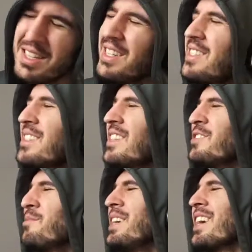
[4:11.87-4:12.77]
Beat. This
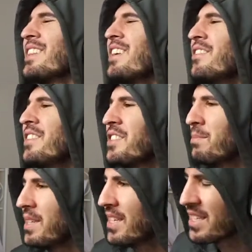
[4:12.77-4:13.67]
beat. I love this
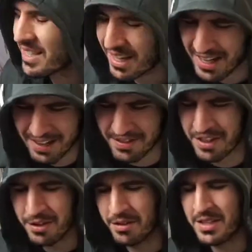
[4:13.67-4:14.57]
beat. I have to
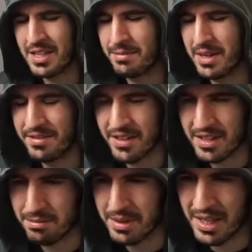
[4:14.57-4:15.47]
throw this on my
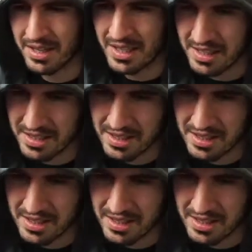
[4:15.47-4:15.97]
fucking playlist.